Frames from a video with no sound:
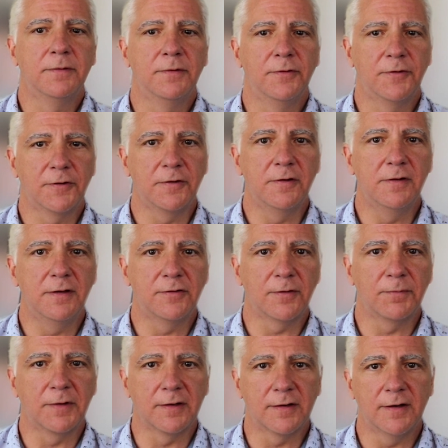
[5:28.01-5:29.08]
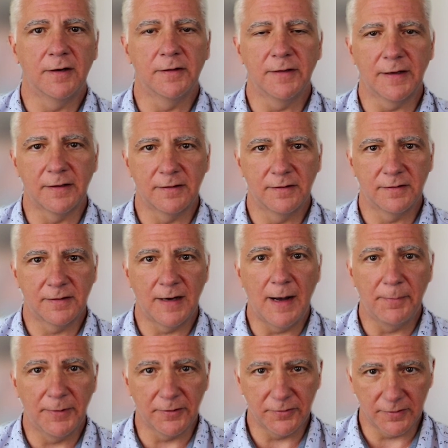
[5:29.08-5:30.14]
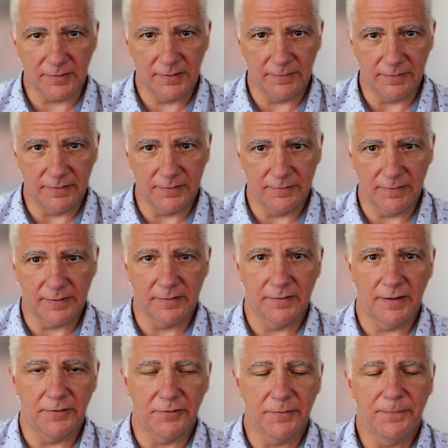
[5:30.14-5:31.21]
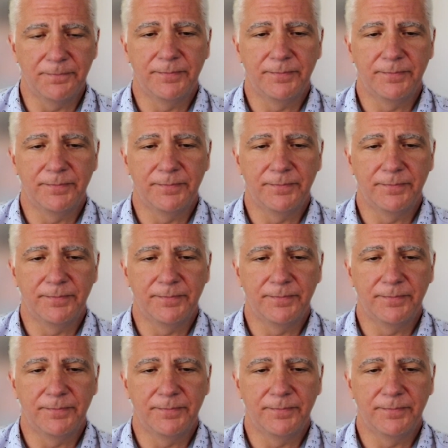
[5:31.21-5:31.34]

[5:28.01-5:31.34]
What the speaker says: So you need something called a complex activity recognizer.